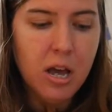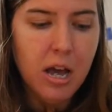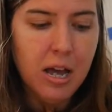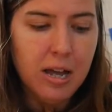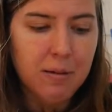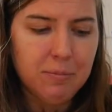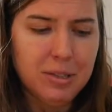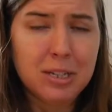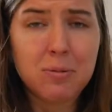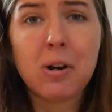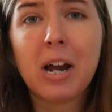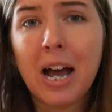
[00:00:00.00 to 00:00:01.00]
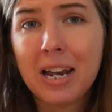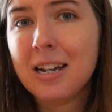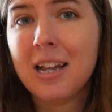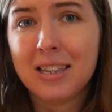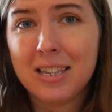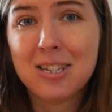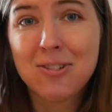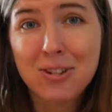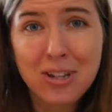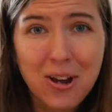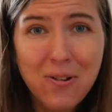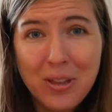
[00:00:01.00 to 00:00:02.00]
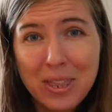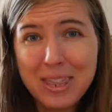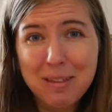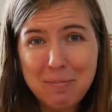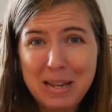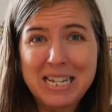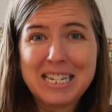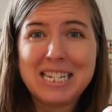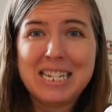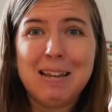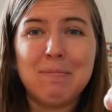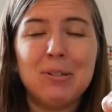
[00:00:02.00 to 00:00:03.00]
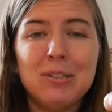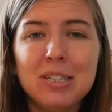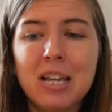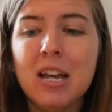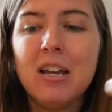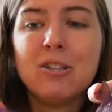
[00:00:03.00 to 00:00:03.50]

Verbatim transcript: um, since we're not at the studio with the painty tables.